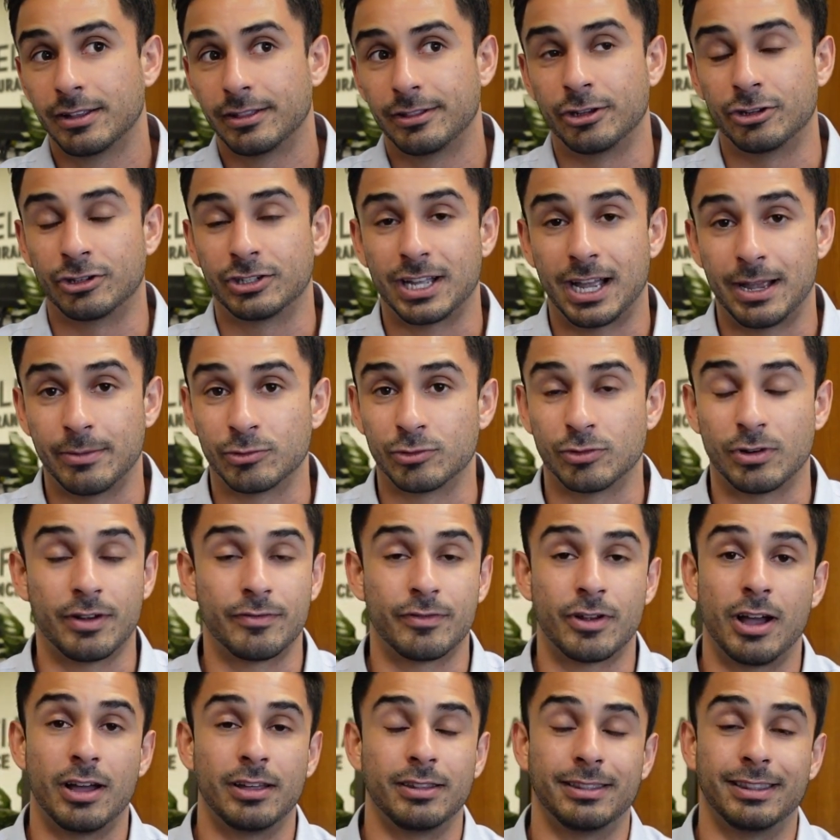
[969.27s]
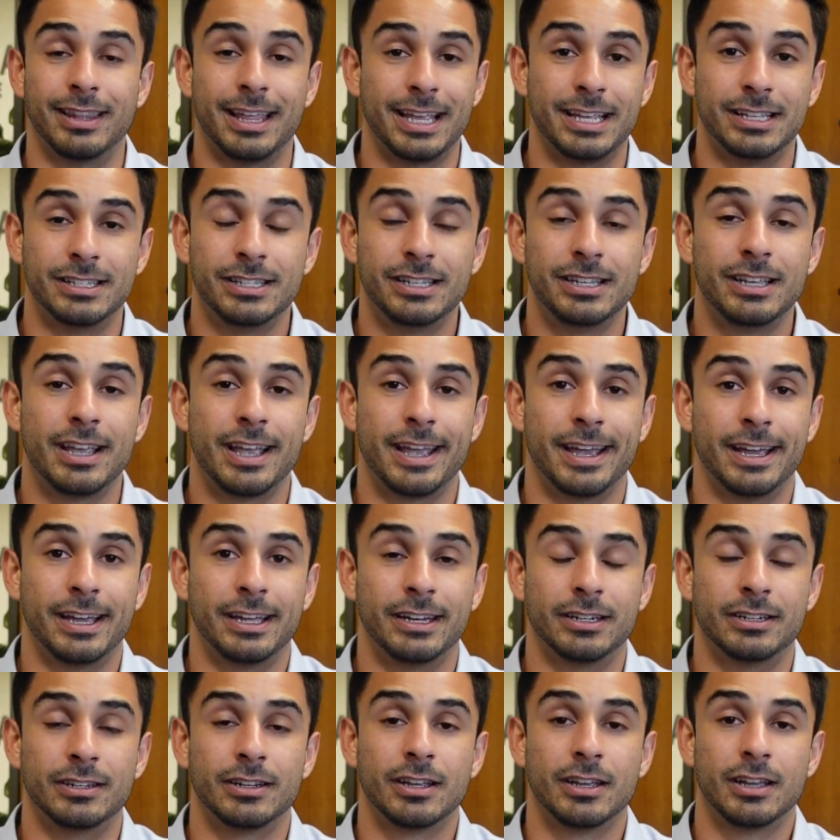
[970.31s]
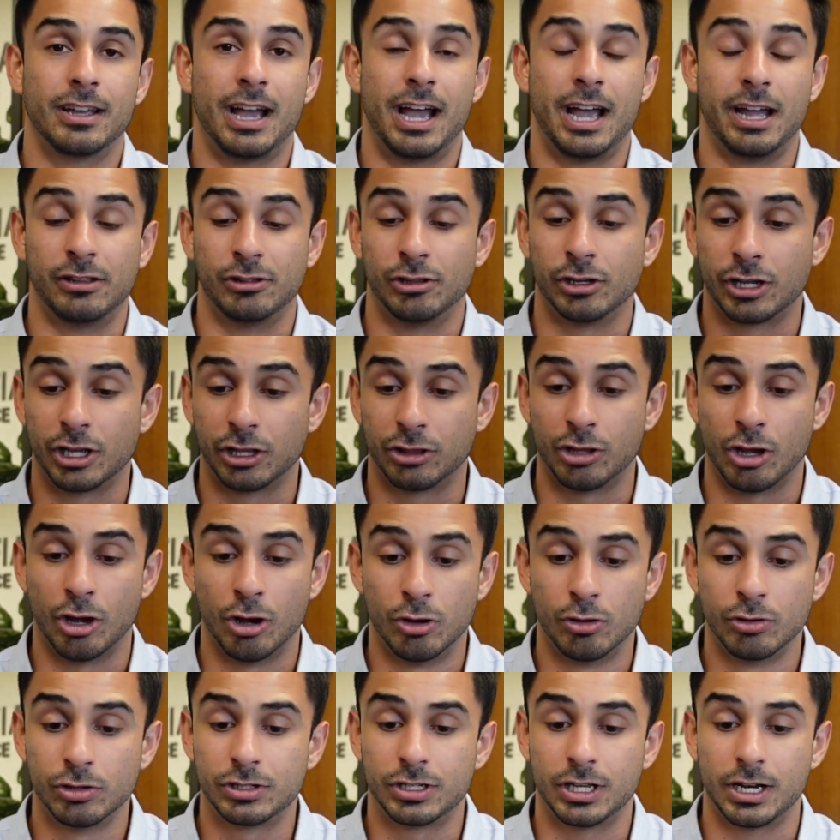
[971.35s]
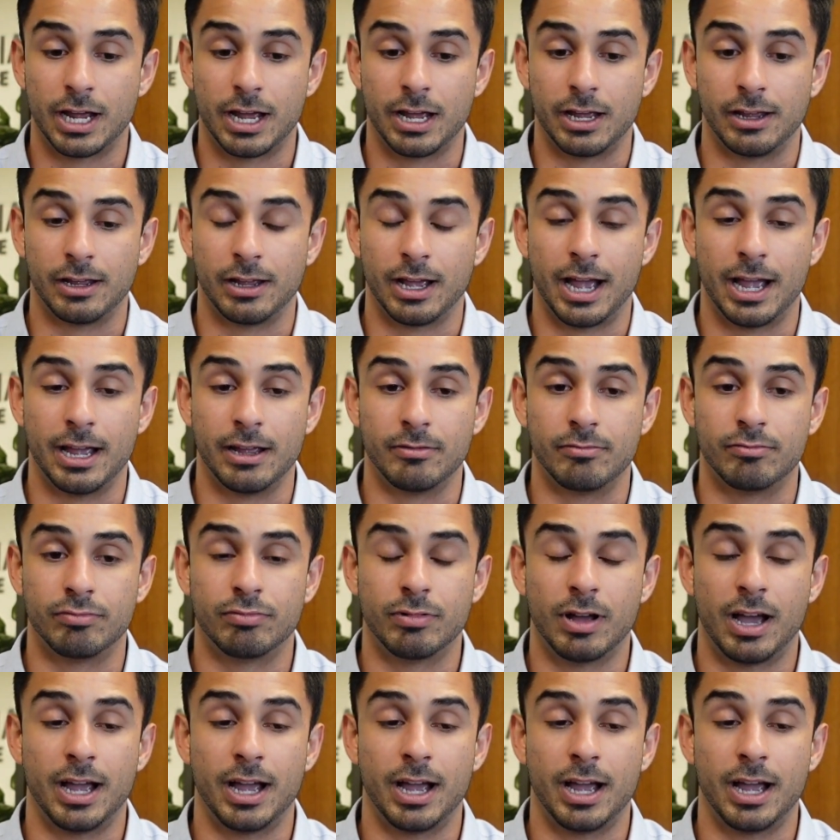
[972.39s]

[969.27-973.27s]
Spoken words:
There's times where I've gotten lazy, and I look at those and I'm